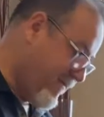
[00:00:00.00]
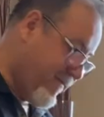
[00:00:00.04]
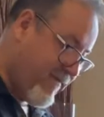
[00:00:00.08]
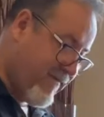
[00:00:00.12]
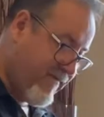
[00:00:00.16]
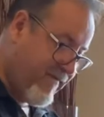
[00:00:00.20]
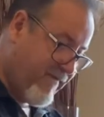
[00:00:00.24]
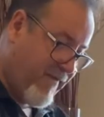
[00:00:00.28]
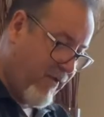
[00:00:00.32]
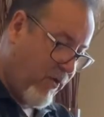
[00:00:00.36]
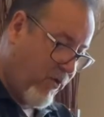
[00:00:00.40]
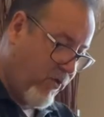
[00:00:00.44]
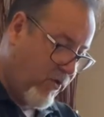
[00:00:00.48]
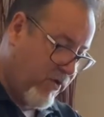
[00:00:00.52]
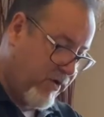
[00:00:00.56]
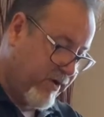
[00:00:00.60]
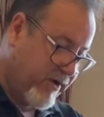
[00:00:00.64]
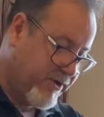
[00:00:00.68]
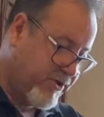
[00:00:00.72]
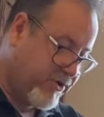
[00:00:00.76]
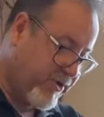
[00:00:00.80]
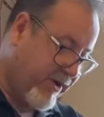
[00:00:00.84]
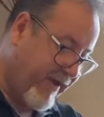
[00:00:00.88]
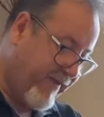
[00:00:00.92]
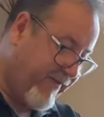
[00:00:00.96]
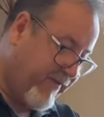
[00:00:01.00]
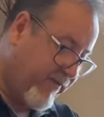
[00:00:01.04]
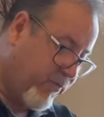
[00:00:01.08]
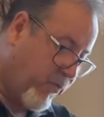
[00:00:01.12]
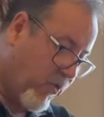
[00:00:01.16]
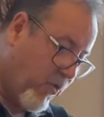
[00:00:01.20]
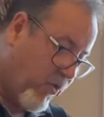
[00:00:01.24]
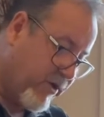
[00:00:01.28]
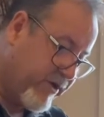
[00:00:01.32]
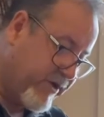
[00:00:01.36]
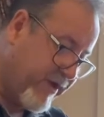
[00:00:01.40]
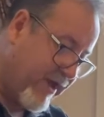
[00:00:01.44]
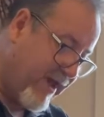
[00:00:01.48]

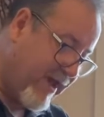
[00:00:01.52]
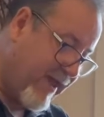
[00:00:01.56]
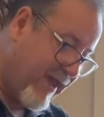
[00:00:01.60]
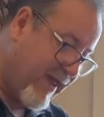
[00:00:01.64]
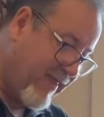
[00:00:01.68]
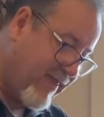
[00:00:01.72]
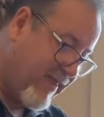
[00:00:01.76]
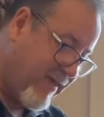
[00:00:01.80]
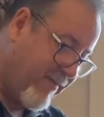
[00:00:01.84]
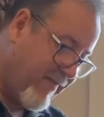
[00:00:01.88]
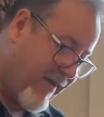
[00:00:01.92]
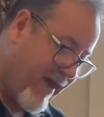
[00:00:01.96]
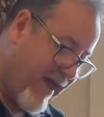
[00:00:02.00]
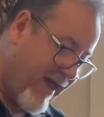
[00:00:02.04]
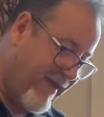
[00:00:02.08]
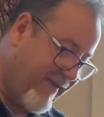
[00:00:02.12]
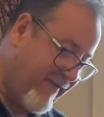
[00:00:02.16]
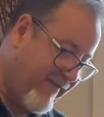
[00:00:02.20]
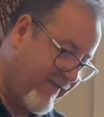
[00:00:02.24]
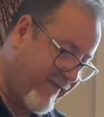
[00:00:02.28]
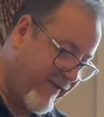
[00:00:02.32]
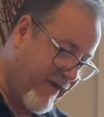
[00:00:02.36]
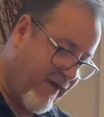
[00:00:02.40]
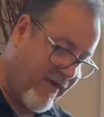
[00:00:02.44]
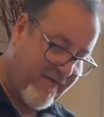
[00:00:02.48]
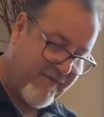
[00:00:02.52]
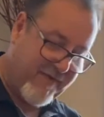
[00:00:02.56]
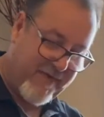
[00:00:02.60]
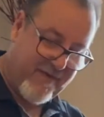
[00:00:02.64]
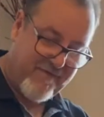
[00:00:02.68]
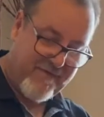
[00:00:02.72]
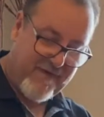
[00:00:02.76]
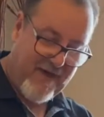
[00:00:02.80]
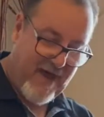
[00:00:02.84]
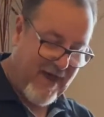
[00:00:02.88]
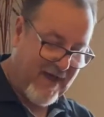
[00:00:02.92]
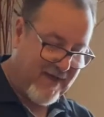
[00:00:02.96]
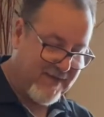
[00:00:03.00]
water in the base of the
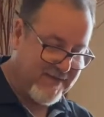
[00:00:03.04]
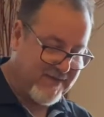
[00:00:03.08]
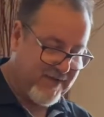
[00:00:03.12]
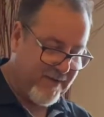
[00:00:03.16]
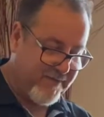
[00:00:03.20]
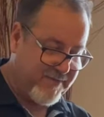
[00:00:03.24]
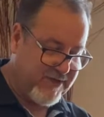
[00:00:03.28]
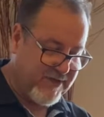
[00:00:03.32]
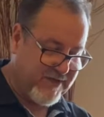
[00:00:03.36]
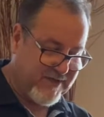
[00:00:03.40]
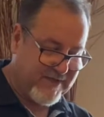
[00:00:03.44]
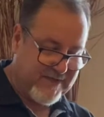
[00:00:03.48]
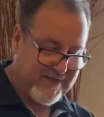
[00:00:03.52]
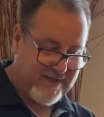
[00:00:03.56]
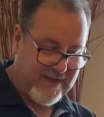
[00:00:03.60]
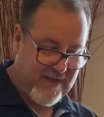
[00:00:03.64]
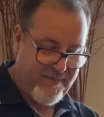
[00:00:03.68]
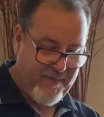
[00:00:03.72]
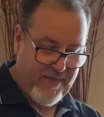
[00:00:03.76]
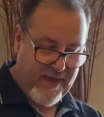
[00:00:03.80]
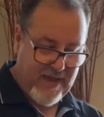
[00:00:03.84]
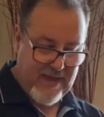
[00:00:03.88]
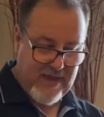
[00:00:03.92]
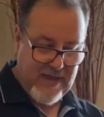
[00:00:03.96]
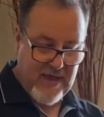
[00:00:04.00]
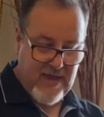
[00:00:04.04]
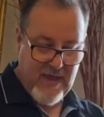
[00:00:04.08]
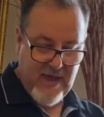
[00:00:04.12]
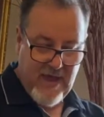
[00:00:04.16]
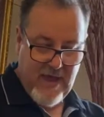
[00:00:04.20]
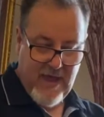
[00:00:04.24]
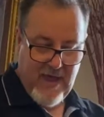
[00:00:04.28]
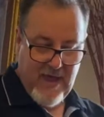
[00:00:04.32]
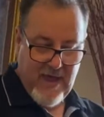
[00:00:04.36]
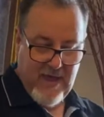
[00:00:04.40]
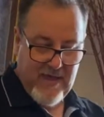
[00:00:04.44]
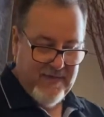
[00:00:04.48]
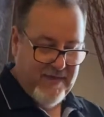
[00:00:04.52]
vase. I'm just slipping
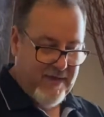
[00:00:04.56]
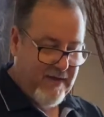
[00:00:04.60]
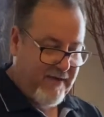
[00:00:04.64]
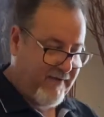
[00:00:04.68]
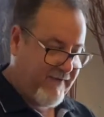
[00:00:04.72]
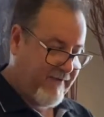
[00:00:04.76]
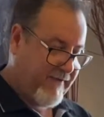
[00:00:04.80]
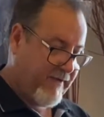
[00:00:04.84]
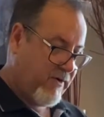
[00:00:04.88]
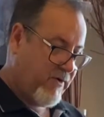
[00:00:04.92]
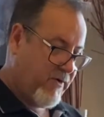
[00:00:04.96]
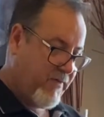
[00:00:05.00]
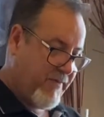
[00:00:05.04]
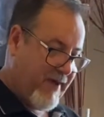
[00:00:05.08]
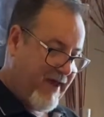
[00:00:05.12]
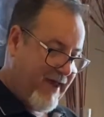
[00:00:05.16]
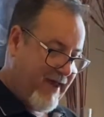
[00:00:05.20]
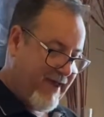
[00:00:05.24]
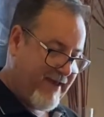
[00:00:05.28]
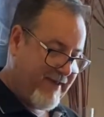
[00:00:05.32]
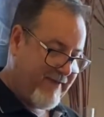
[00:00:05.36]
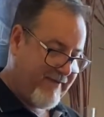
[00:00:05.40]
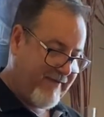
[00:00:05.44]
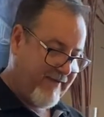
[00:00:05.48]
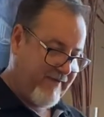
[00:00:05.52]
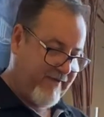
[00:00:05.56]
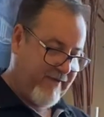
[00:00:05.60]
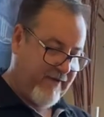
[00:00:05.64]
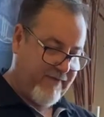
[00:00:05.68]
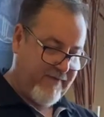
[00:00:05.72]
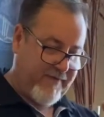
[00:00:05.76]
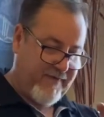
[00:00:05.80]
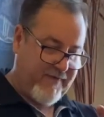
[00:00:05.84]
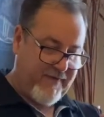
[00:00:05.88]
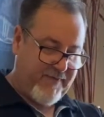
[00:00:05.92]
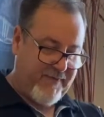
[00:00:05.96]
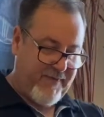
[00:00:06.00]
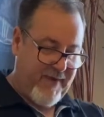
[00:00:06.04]
those little pieces of
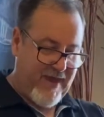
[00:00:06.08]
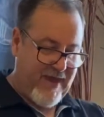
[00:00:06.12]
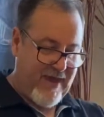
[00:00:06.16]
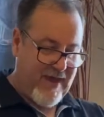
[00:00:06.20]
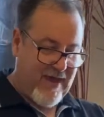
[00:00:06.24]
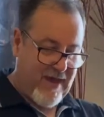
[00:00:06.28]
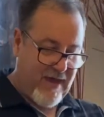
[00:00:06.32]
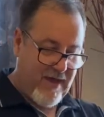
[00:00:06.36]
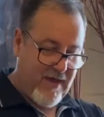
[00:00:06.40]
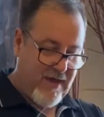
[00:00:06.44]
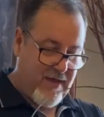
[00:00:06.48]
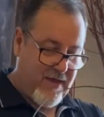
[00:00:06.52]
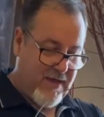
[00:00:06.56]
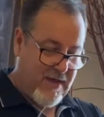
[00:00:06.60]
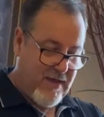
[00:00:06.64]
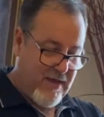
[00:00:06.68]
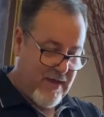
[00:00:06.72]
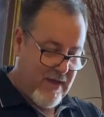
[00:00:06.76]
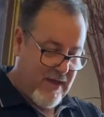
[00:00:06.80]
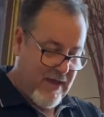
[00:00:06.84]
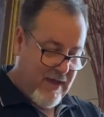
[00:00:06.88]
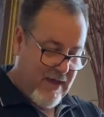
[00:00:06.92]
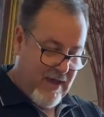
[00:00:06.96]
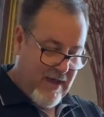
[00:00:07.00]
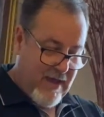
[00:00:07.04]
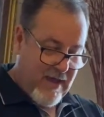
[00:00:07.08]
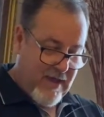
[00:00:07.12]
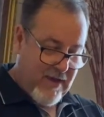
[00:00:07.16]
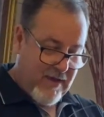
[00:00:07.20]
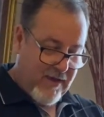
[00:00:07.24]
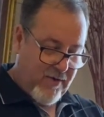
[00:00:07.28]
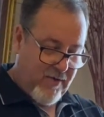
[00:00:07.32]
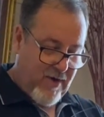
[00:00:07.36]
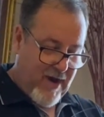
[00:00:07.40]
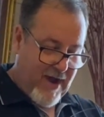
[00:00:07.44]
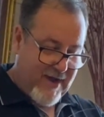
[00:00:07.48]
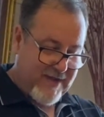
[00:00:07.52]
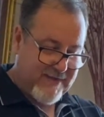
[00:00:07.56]
spear
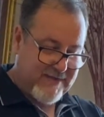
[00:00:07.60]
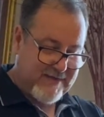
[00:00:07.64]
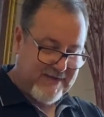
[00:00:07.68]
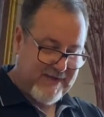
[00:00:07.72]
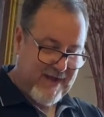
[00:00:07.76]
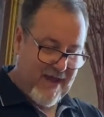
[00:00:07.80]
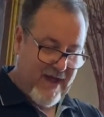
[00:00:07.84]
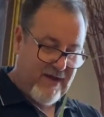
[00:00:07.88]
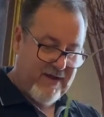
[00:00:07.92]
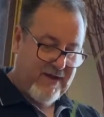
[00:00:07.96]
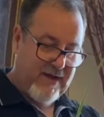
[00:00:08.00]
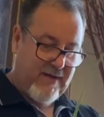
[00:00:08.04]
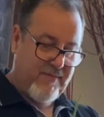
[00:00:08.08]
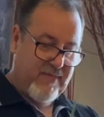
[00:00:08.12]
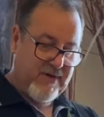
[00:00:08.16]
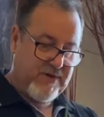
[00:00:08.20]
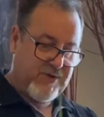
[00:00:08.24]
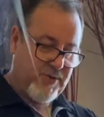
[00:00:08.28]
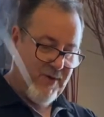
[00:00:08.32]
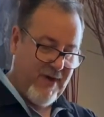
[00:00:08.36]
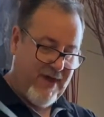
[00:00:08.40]
grass down in between